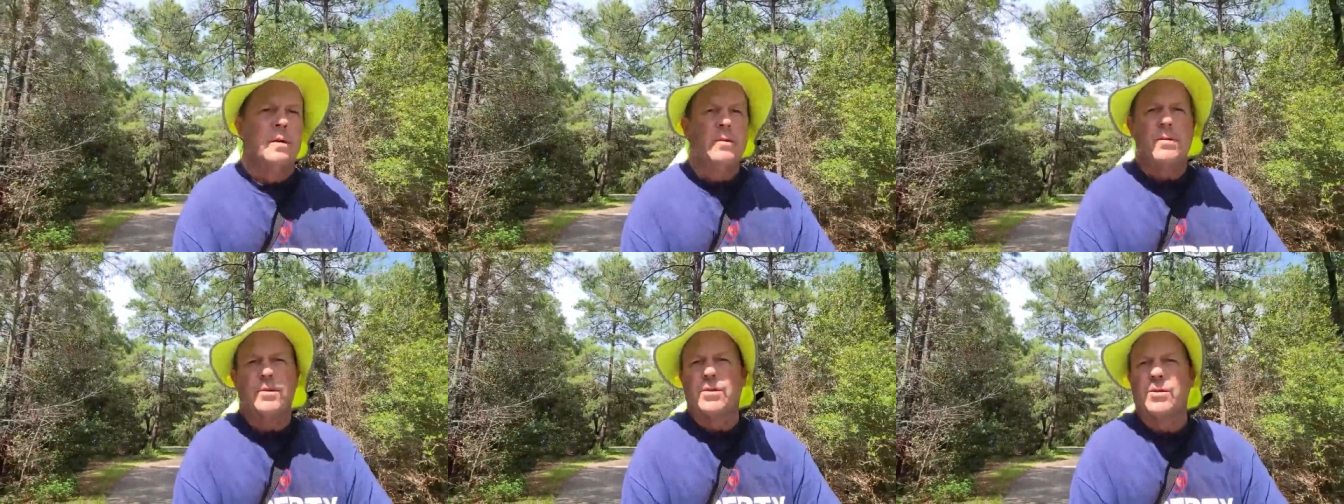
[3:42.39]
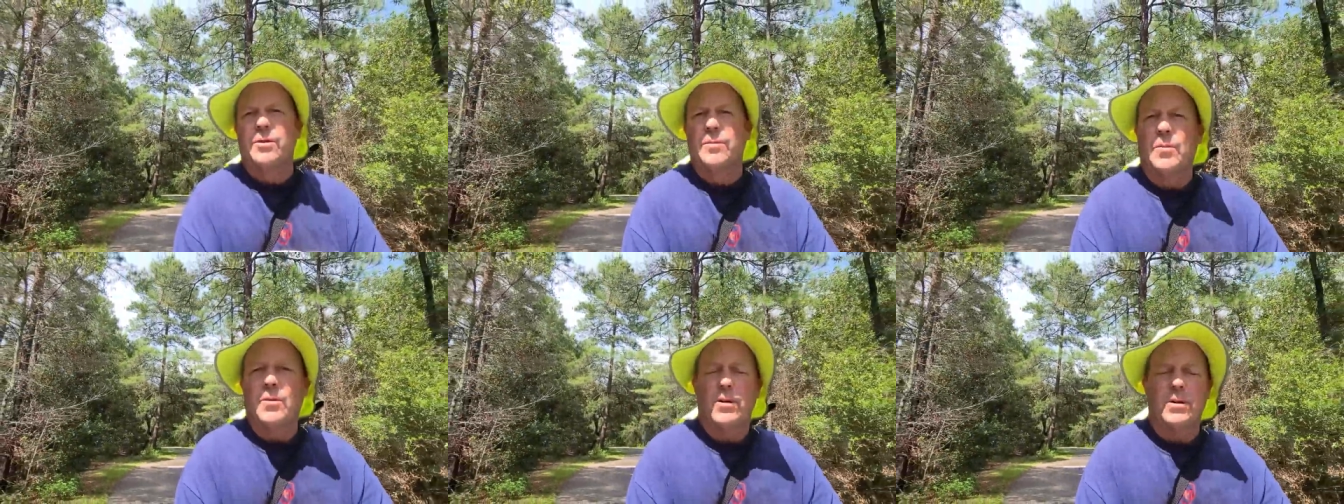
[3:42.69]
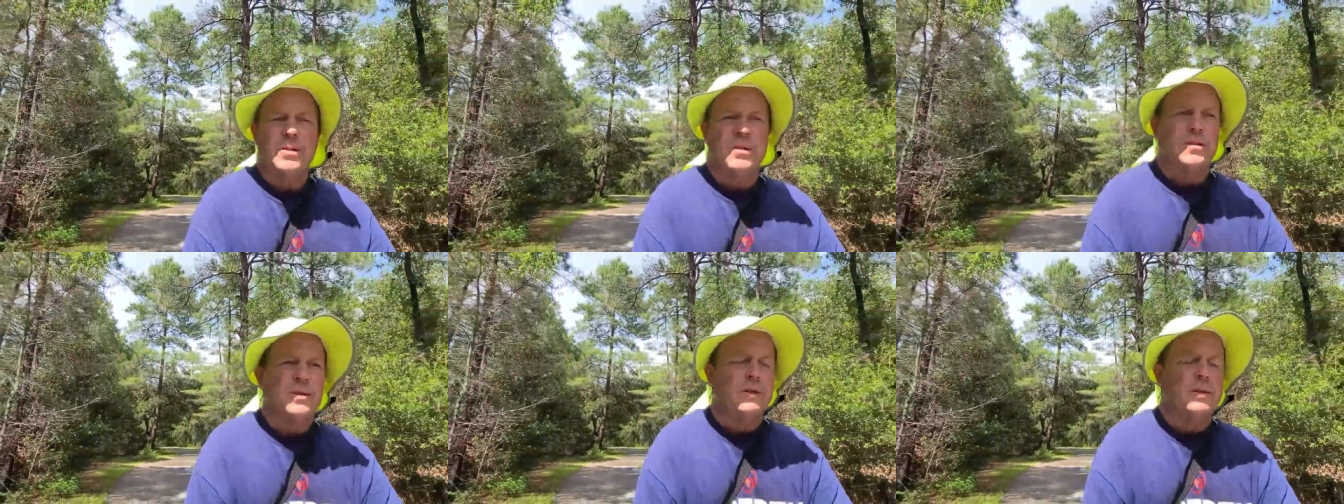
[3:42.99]
the
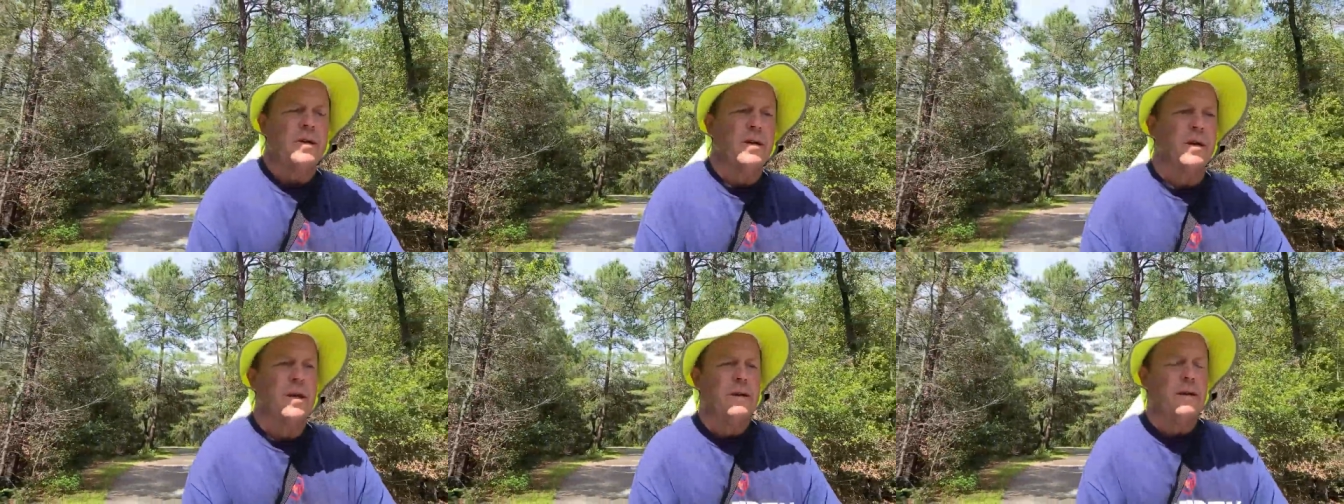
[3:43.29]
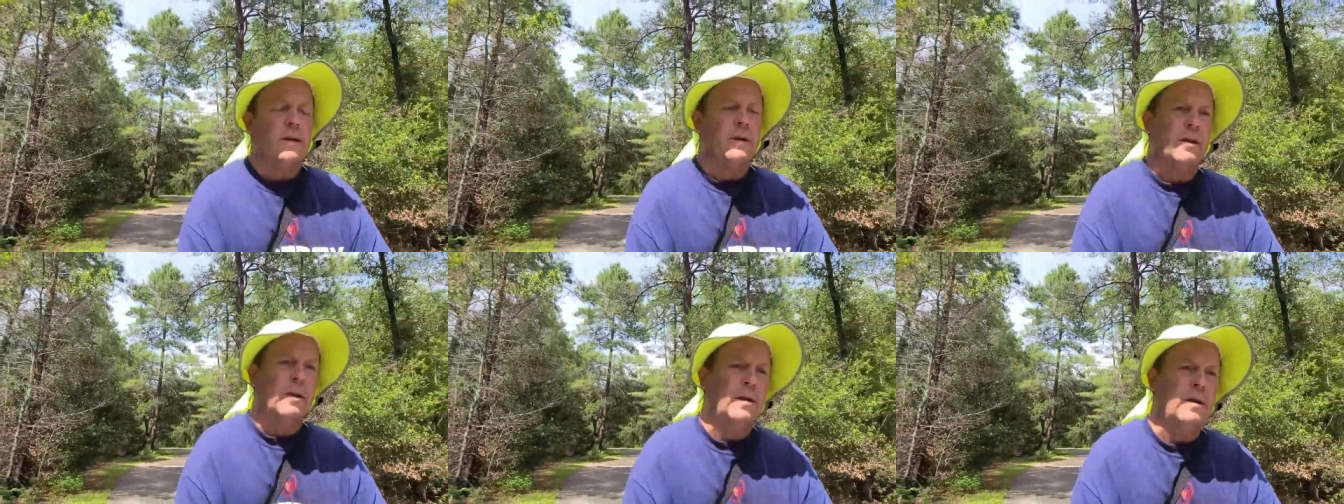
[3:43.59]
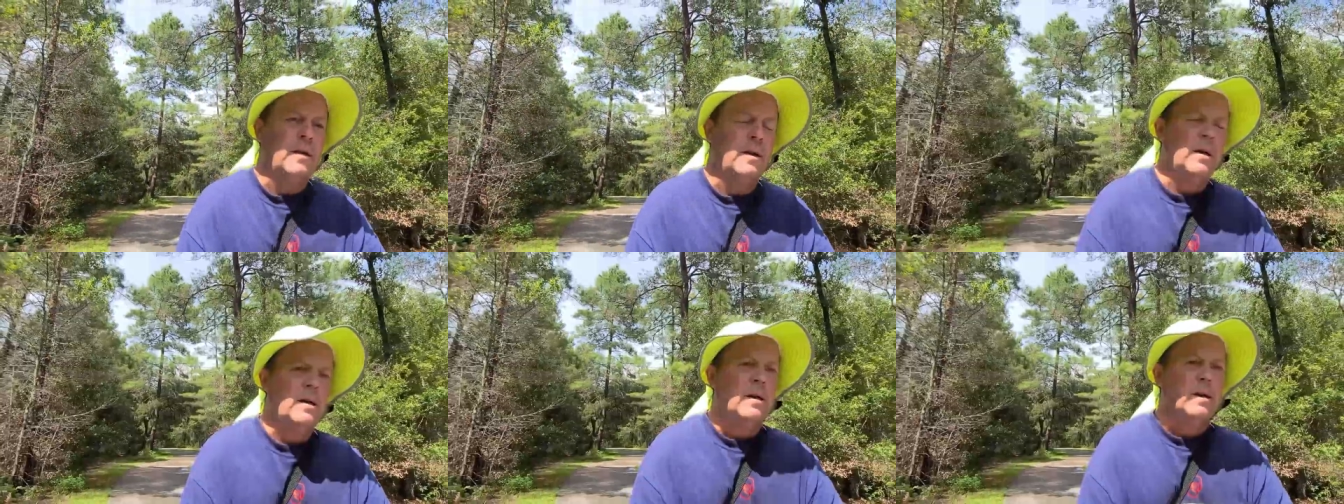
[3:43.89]
two-person tent
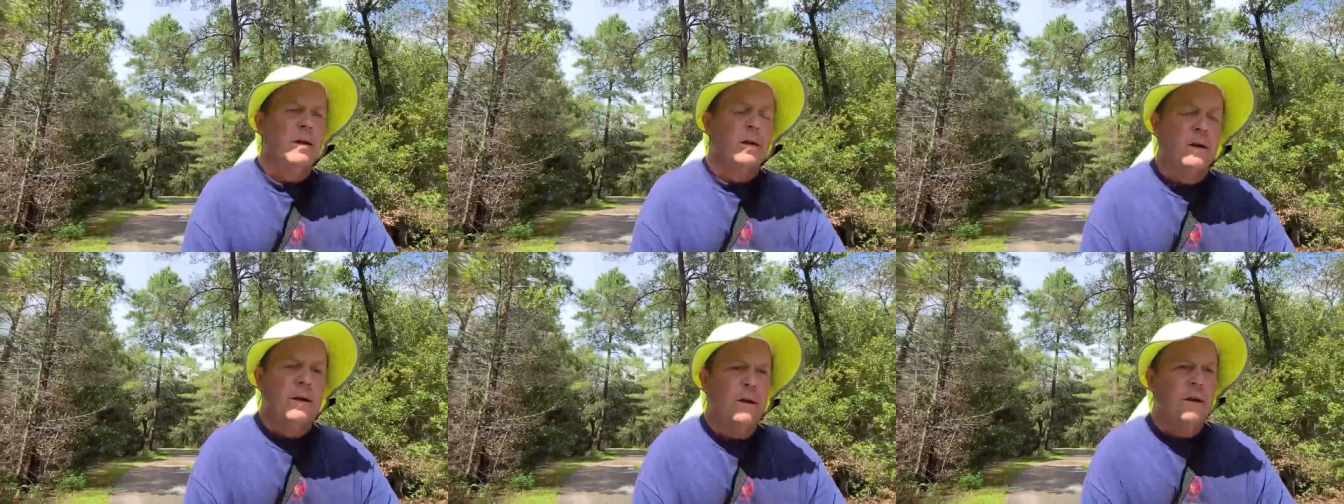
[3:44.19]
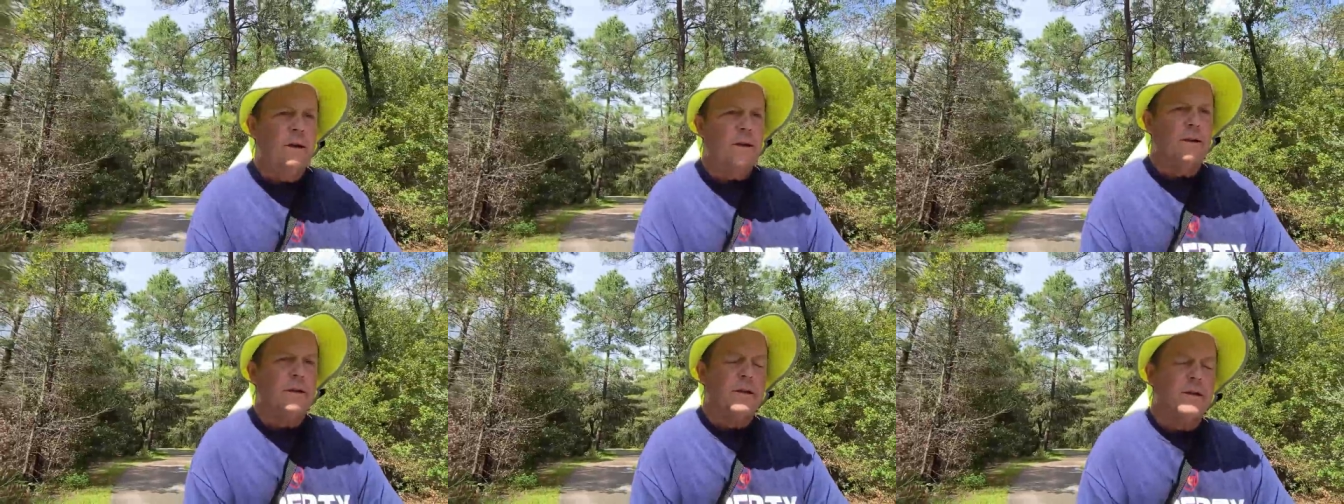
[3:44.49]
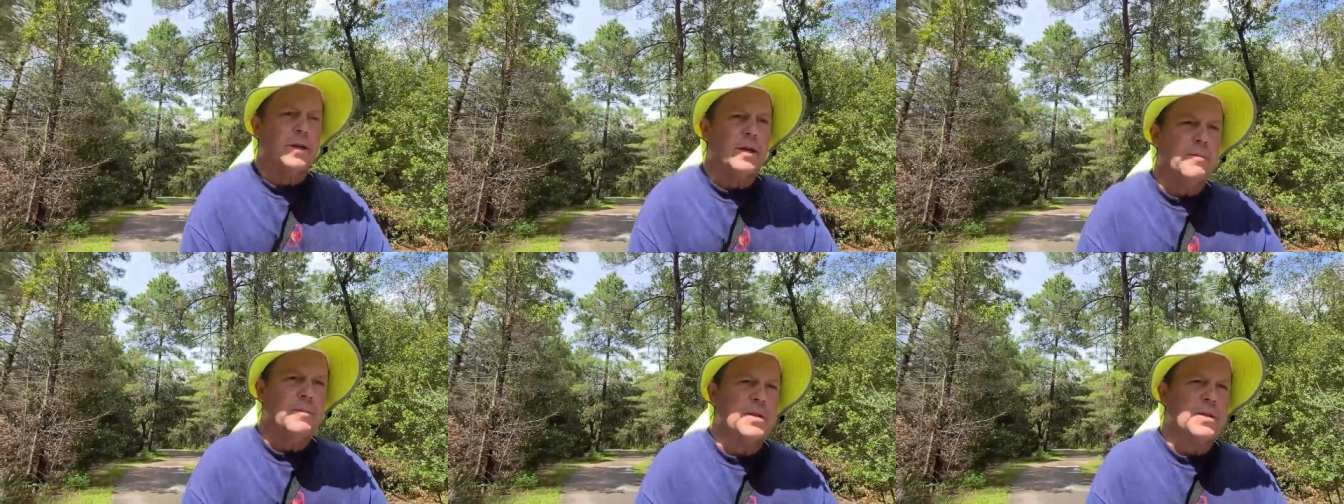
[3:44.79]
and
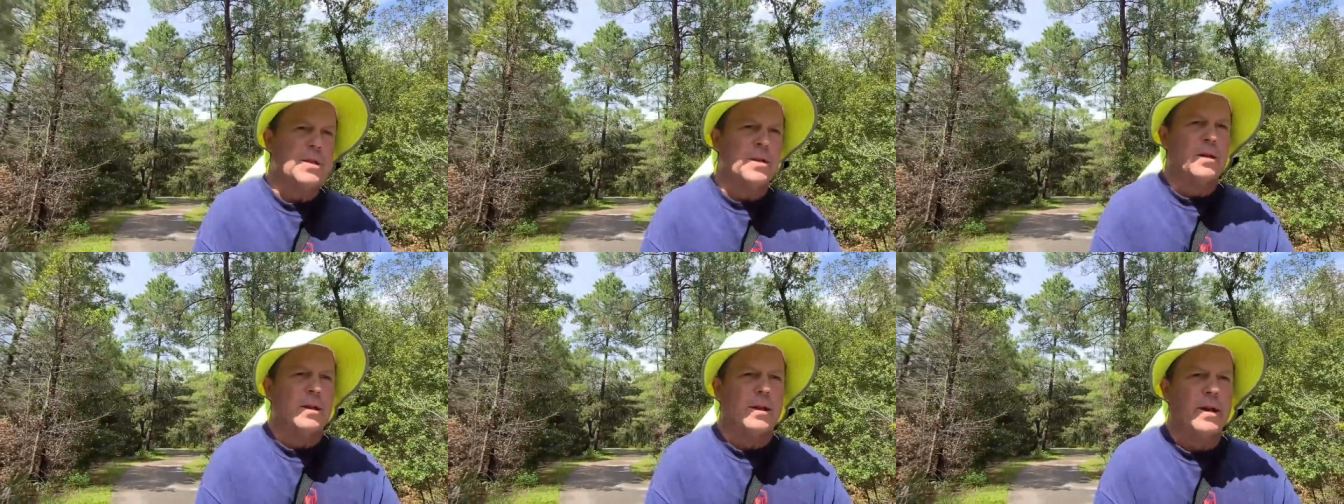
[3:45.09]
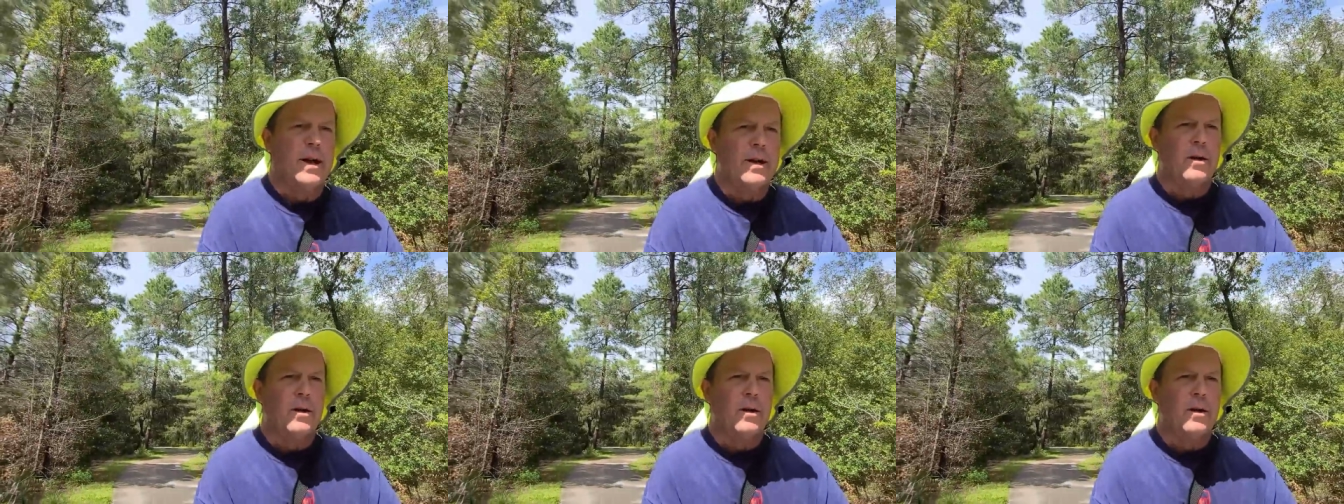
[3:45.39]
seam seal it.